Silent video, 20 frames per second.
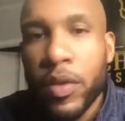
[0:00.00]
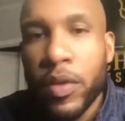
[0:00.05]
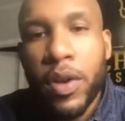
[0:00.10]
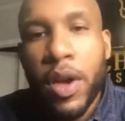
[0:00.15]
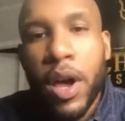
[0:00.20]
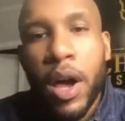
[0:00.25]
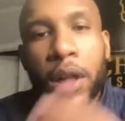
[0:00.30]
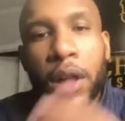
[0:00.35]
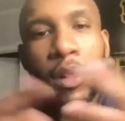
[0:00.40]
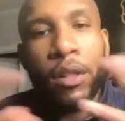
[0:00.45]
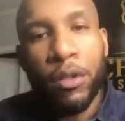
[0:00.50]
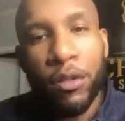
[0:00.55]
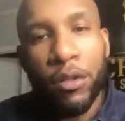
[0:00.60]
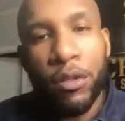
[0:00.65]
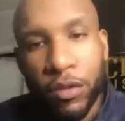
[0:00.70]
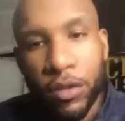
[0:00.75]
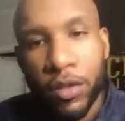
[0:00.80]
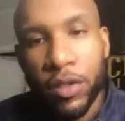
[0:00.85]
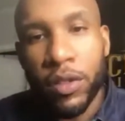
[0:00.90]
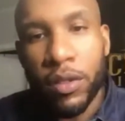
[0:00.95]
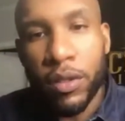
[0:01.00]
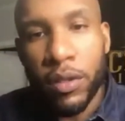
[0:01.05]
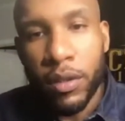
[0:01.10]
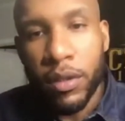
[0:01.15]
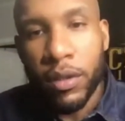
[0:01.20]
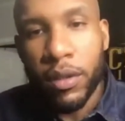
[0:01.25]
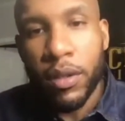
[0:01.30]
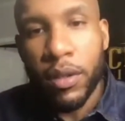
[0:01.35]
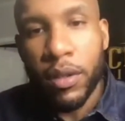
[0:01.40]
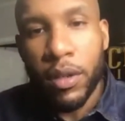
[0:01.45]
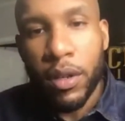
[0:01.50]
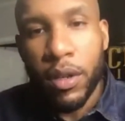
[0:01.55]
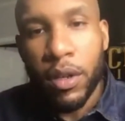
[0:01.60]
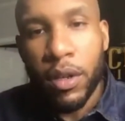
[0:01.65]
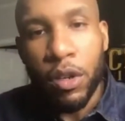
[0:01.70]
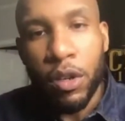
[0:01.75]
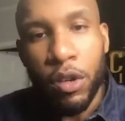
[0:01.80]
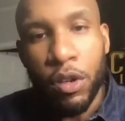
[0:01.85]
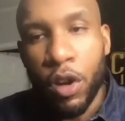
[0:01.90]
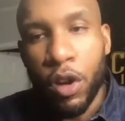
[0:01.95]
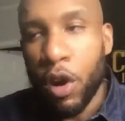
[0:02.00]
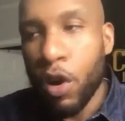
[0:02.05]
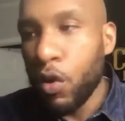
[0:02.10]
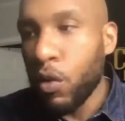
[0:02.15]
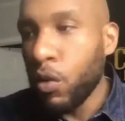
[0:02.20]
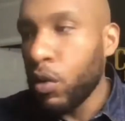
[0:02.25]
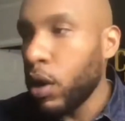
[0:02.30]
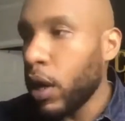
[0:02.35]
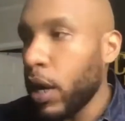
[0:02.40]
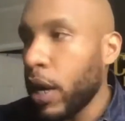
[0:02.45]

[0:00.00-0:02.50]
colors, you know?